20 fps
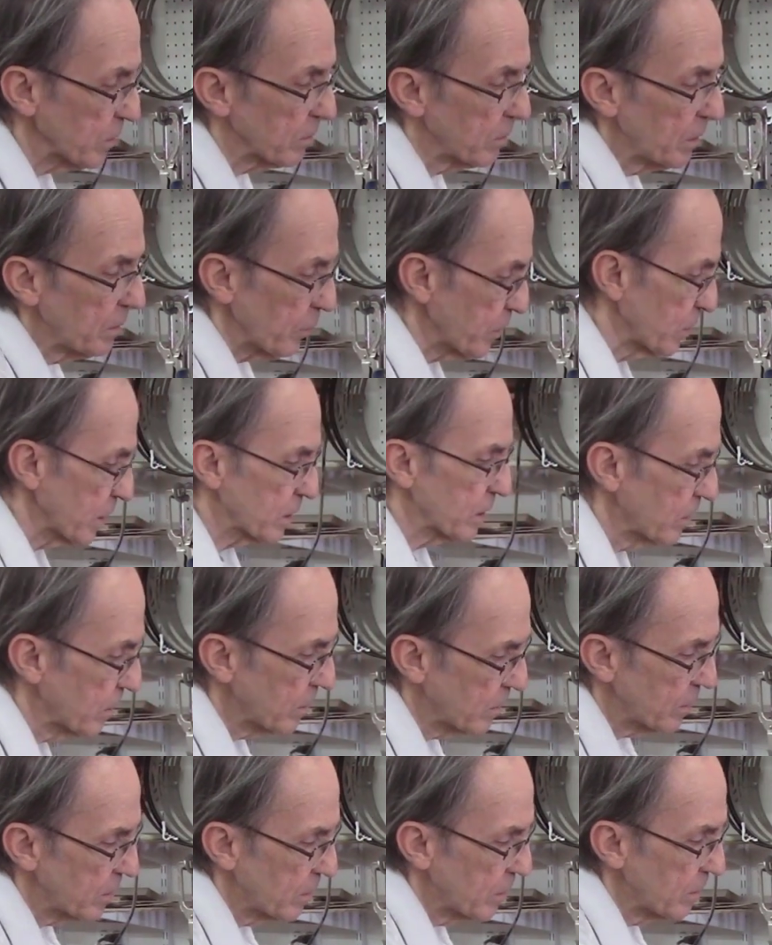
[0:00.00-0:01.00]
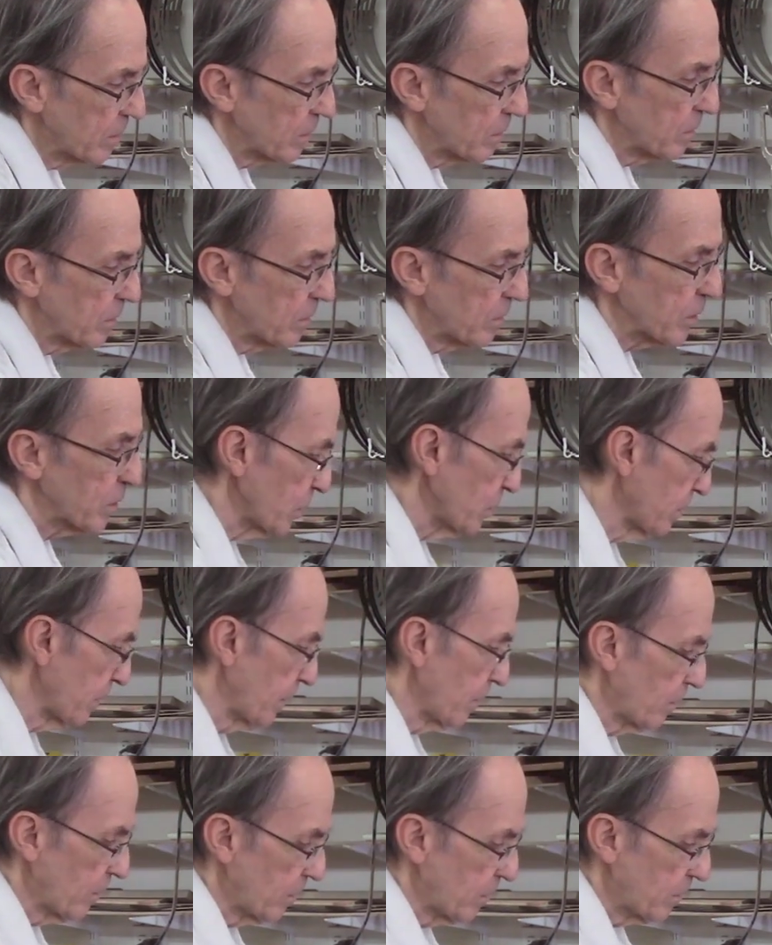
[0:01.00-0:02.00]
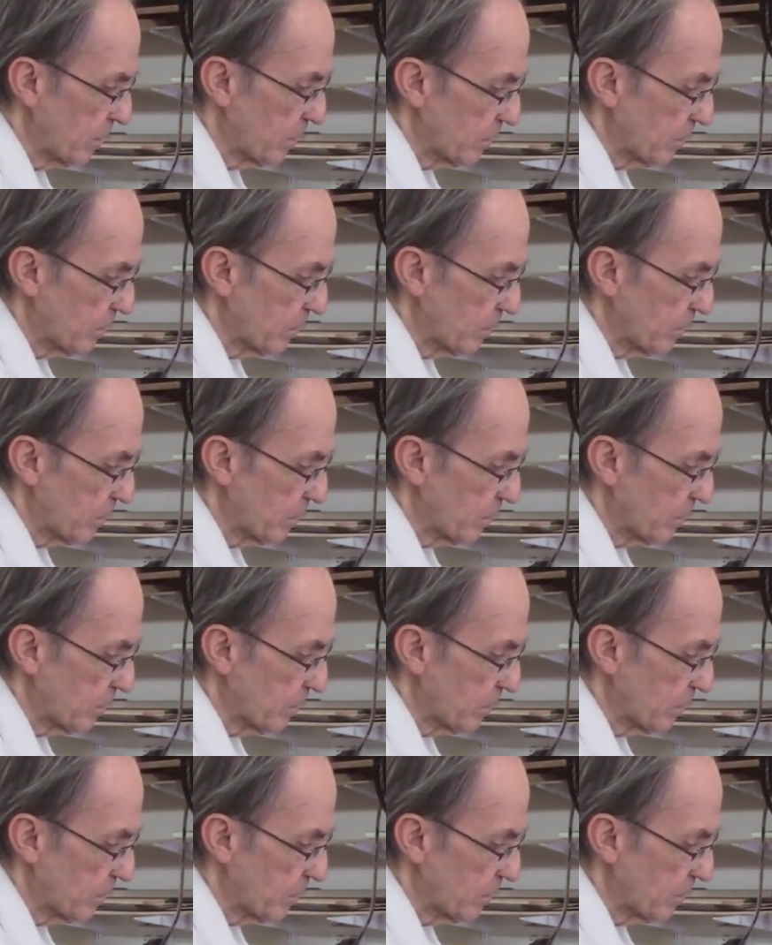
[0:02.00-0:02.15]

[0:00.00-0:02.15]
and 130,000 of an inch thick.